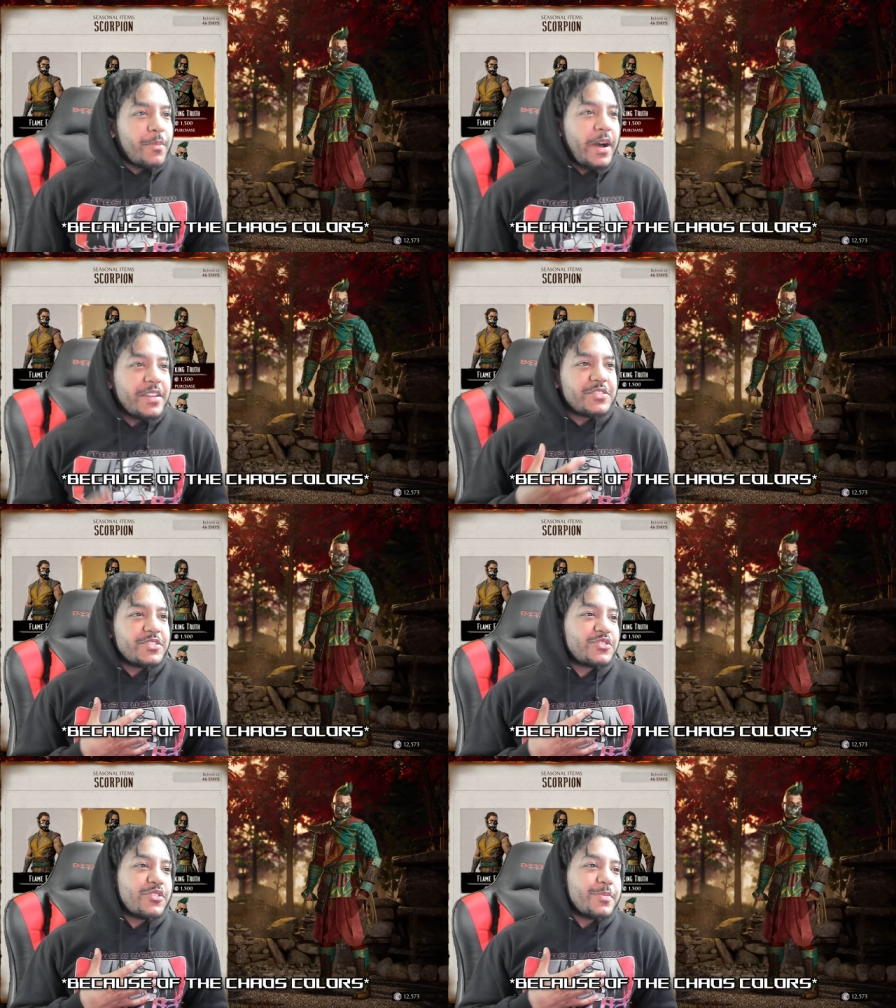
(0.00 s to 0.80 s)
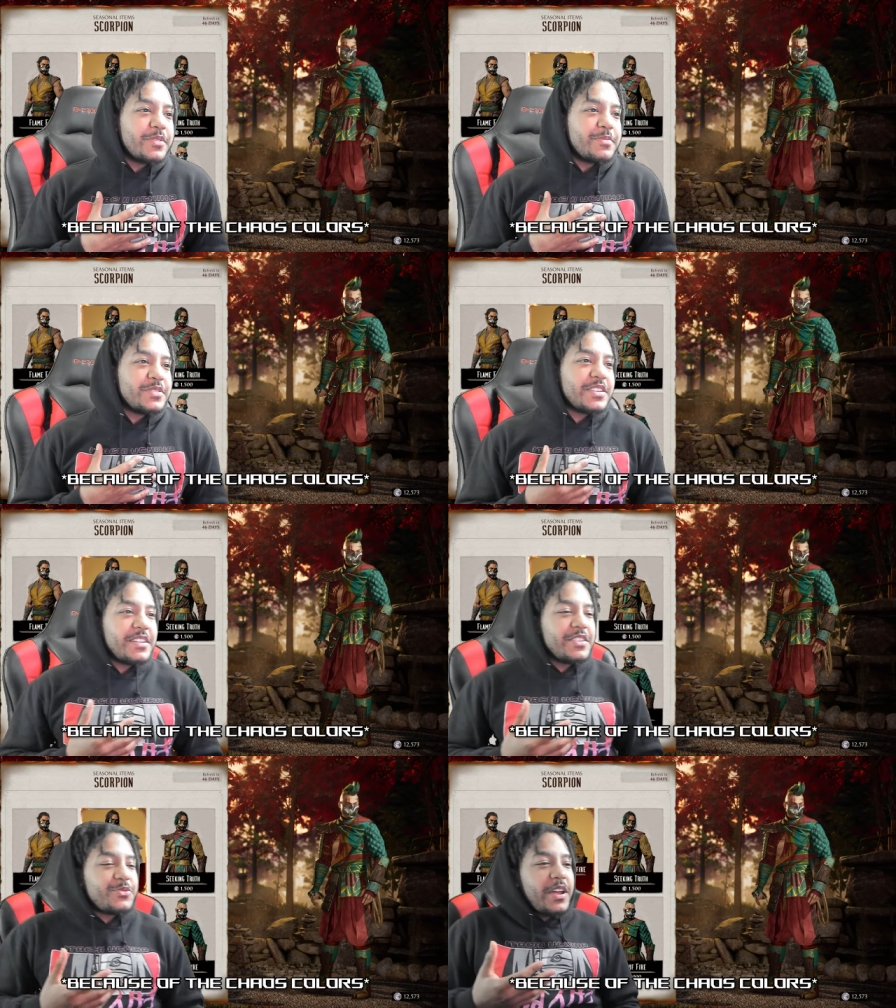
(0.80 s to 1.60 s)
am I just tripping? Because that,
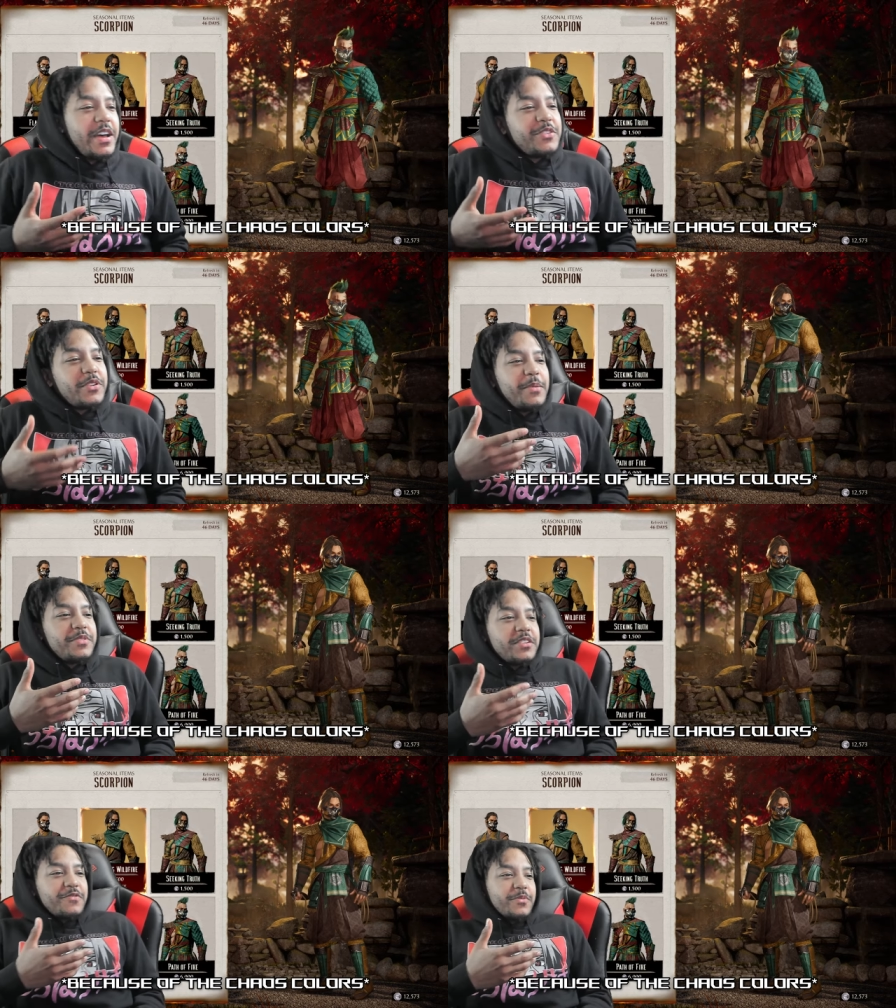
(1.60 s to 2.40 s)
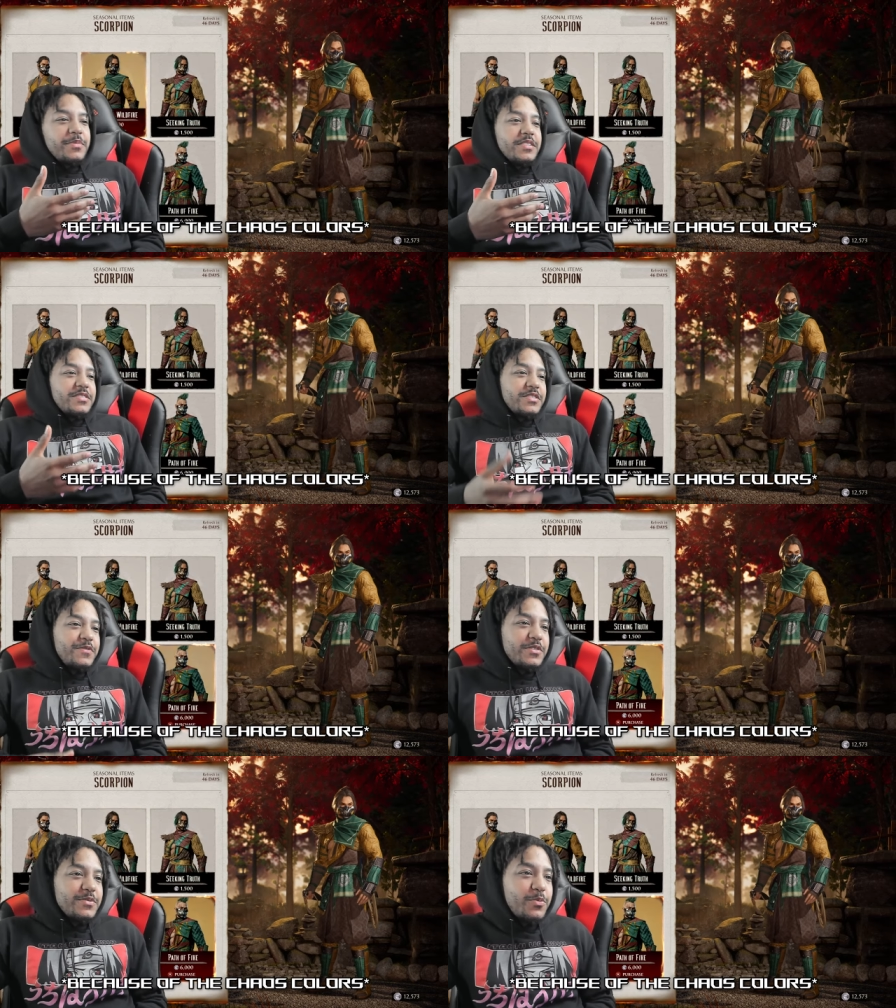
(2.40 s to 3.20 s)
that's what I, that's what I'm getting from this. This
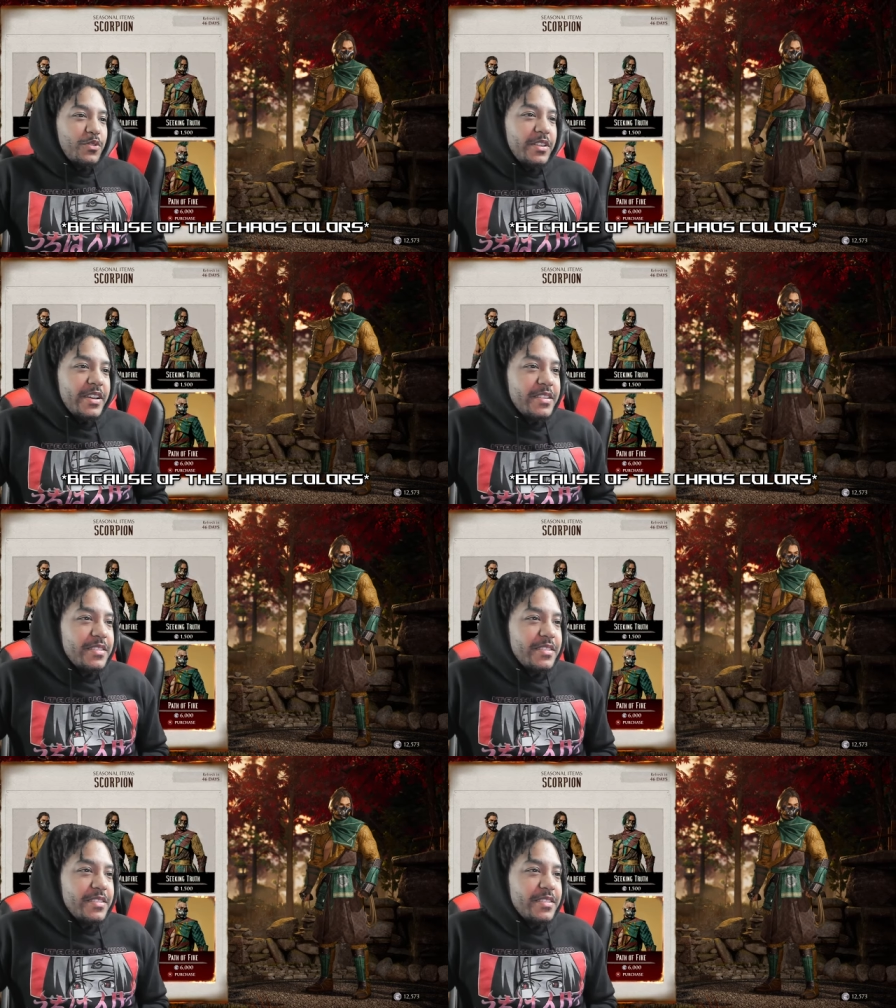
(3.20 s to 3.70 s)
feels more like,